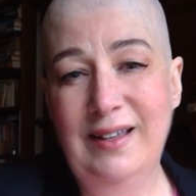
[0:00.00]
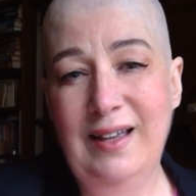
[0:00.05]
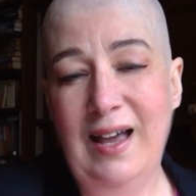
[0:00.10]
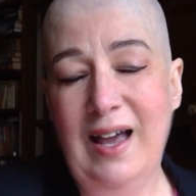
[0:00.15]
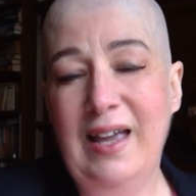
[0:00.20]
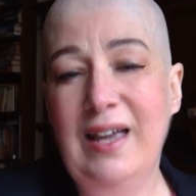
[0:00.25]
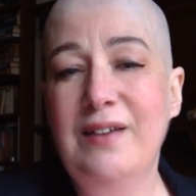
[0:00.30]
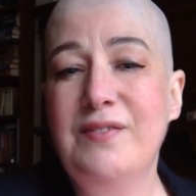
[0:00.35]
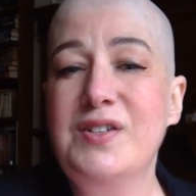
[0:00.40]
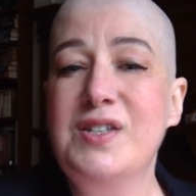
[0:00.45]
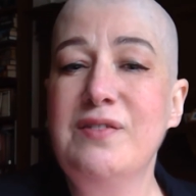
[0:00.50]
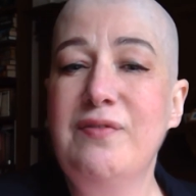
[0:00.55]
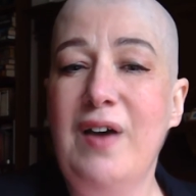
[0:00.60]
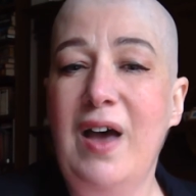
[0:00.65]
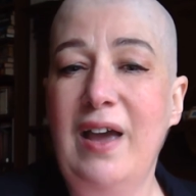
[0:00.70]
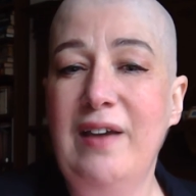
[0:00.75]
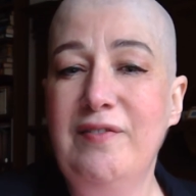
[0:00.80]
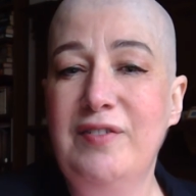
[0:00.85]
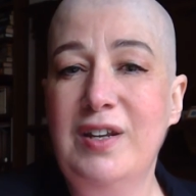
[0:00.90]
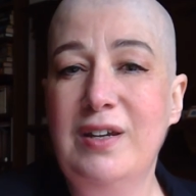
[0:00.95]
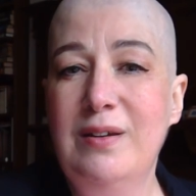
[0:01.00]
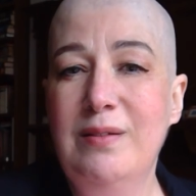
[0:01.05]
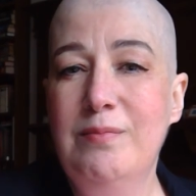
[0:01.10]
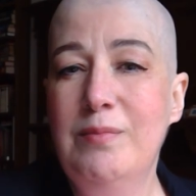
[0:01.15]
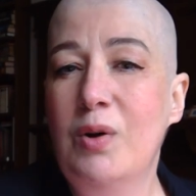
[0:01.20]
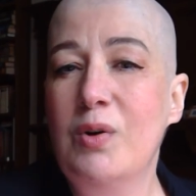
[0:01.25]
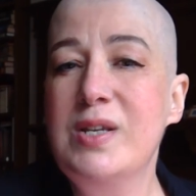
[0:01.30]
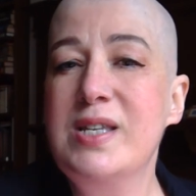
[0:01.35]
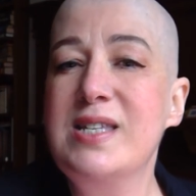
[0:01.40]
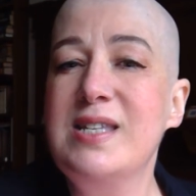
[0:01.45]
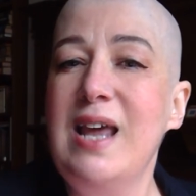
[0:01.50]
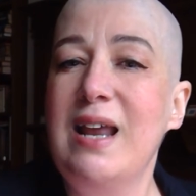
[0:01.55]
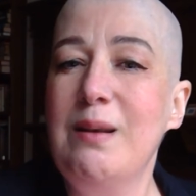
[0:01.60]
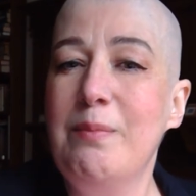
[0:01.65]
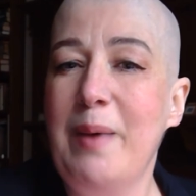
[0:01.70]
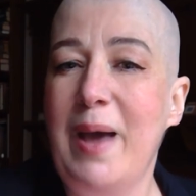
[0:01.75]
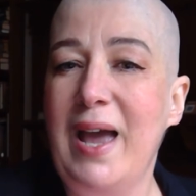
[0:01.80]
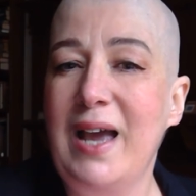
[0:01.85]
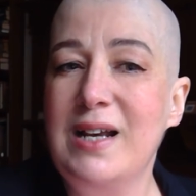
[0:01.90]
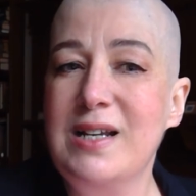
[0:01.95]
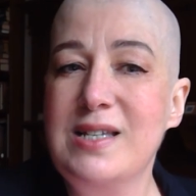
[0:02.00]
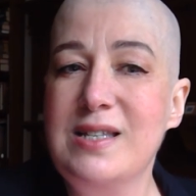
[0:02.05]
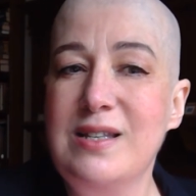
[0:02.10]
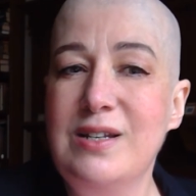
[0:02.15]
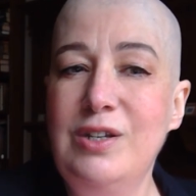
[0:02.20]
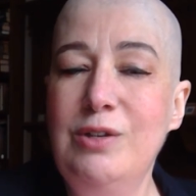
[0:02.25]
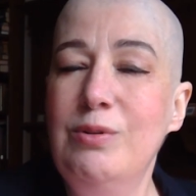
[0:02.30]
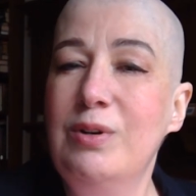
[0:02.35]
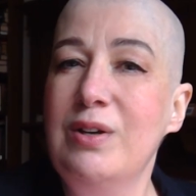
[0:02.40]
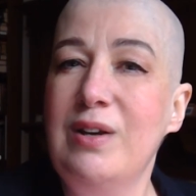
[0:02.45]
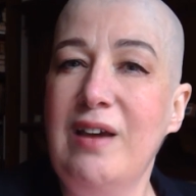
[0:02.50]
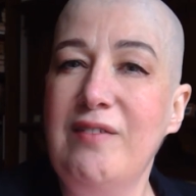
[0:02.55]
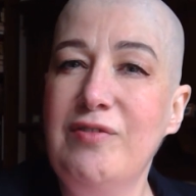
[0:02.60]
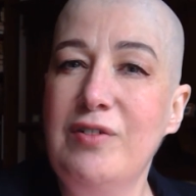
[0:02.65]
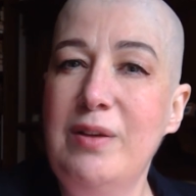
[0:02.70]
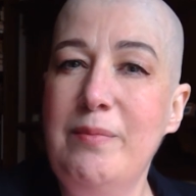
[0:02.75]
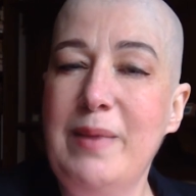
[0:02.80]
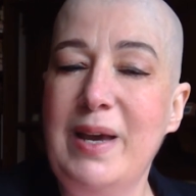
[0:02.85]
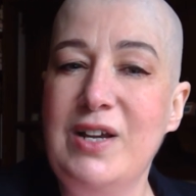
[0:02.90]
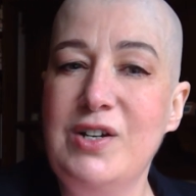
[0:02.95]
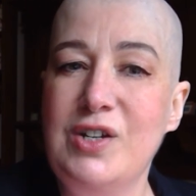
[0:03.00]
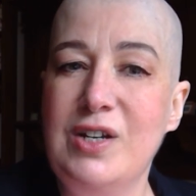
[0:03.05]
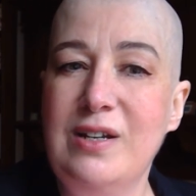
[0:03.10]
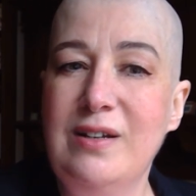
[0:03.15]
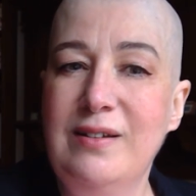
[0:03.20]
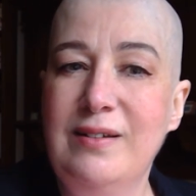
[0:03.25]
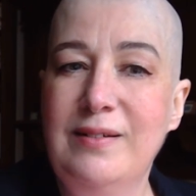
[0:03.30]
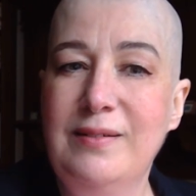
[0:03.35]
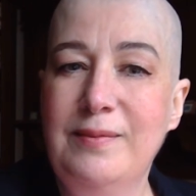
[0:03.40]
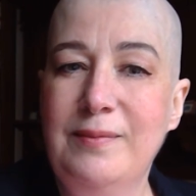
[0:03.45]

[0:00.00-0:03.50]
I have survived more setbacks than you could ever imagine.